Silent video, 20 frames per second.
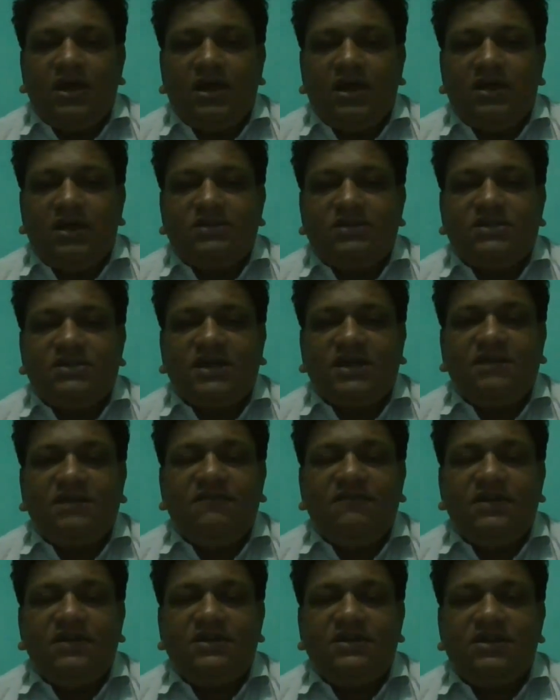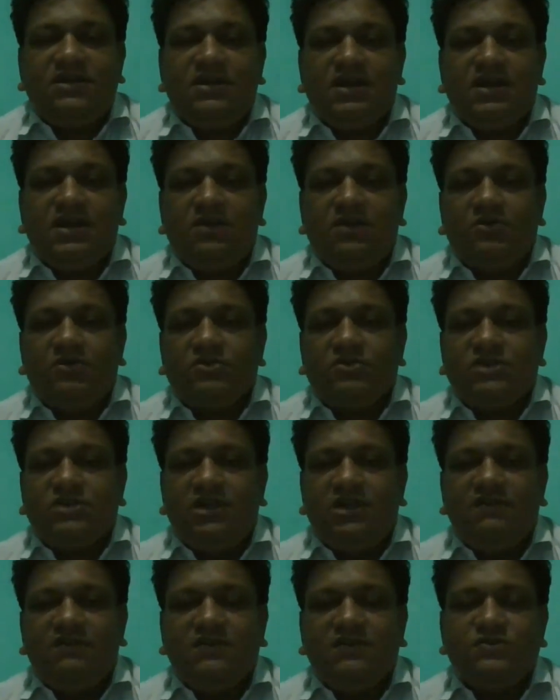a study material or
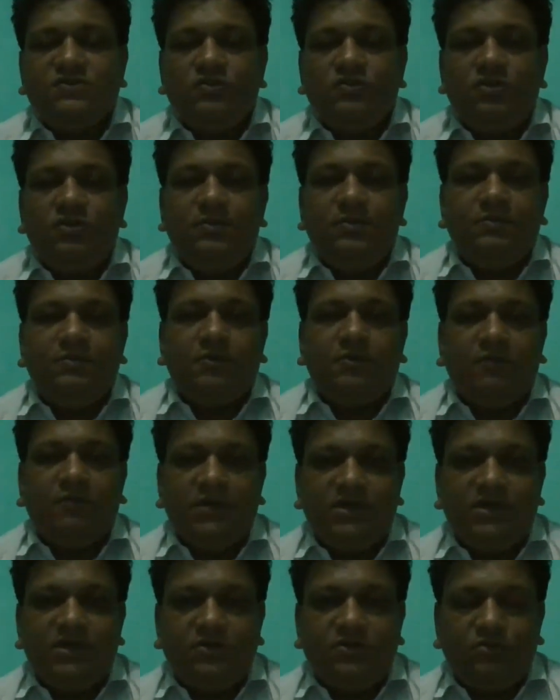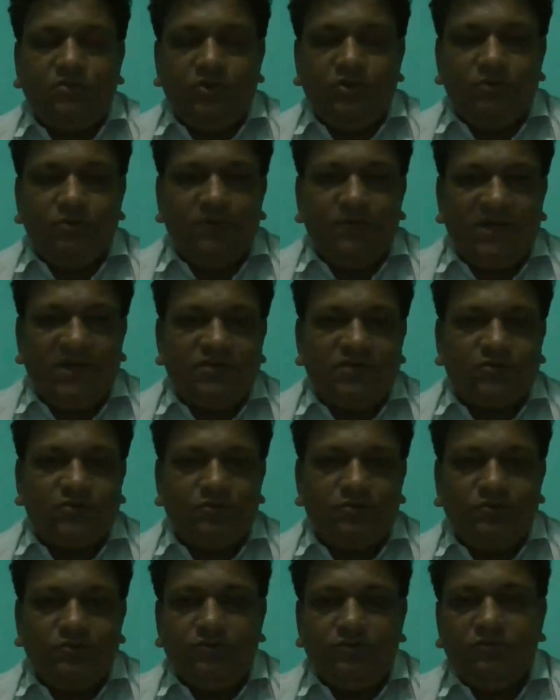syllabus will be provided to you very
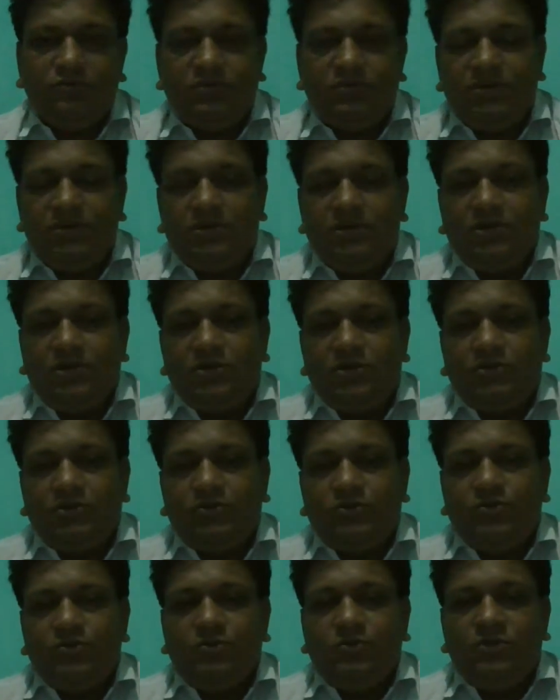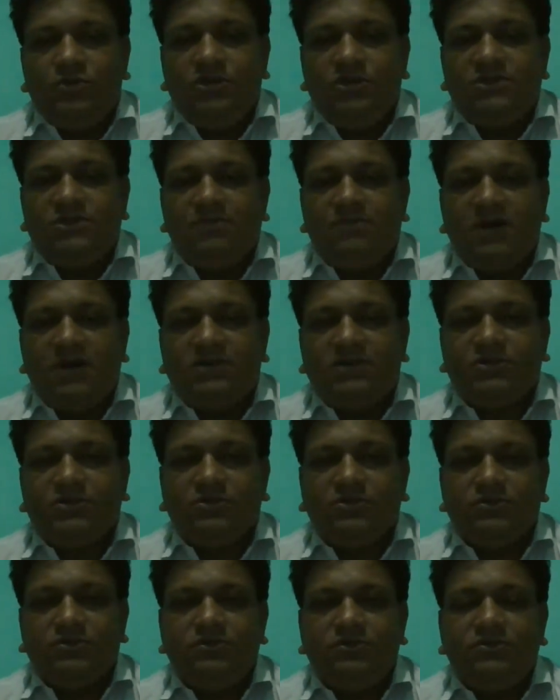soon through this
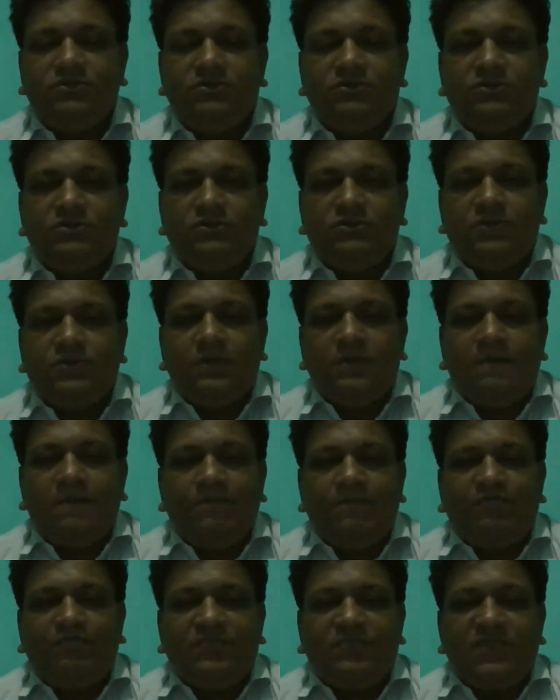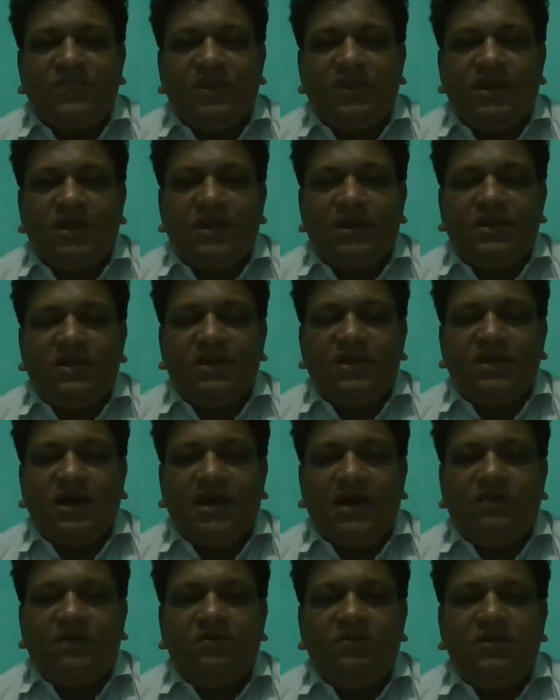version. And
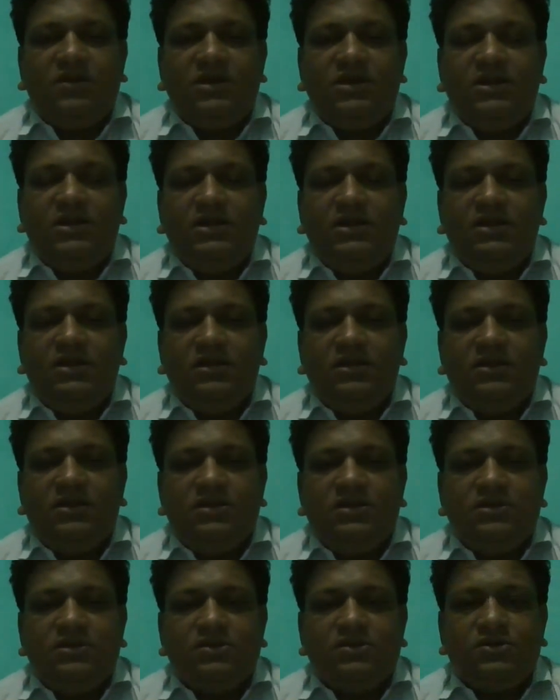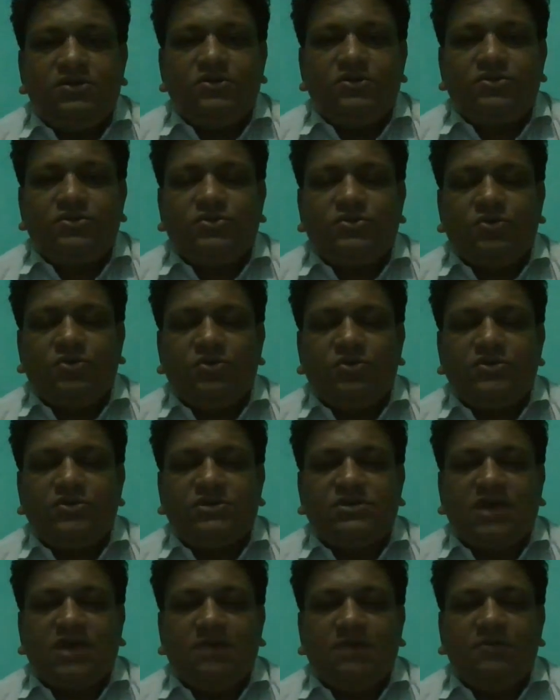I already told
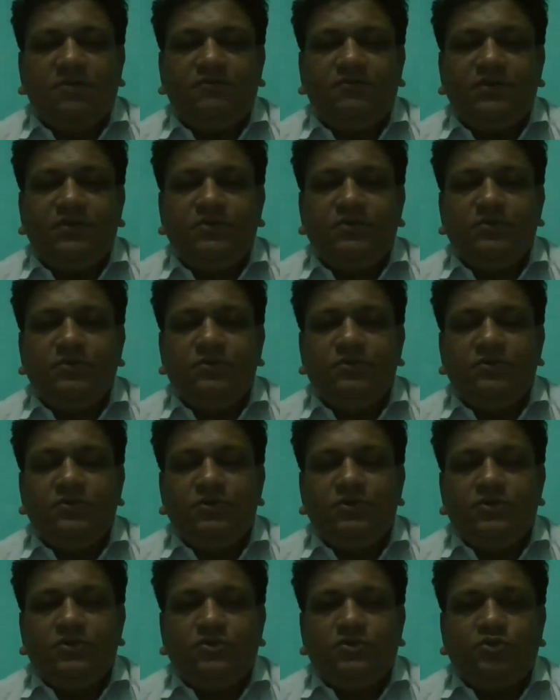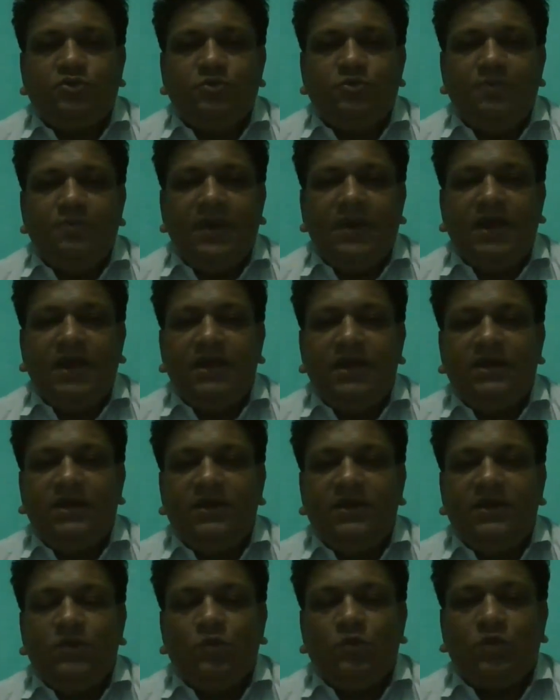some of you to make
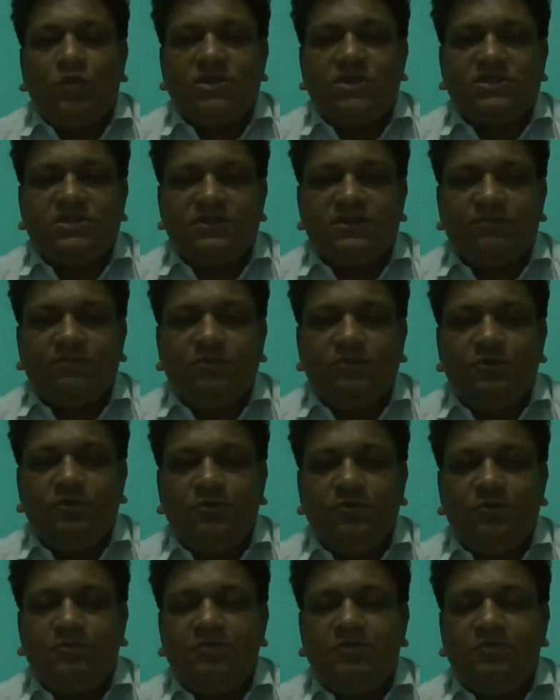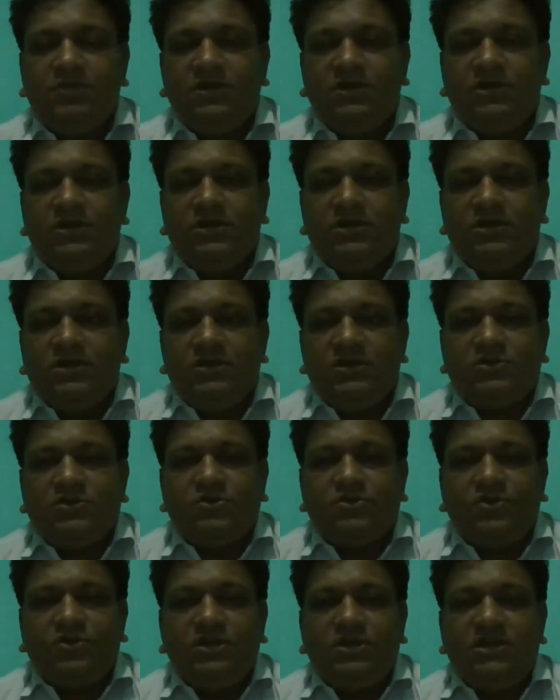WhatsApp group
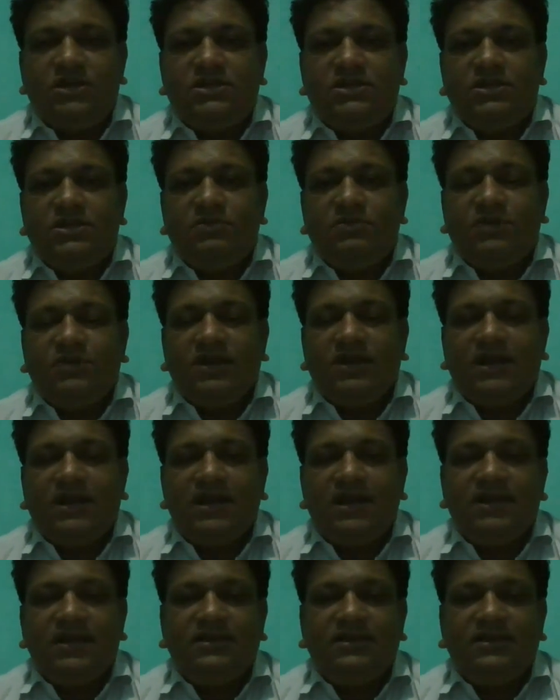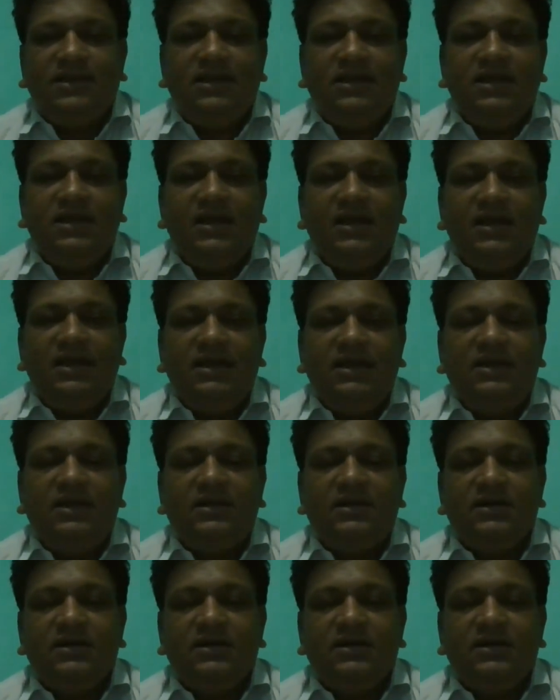so that you can get the link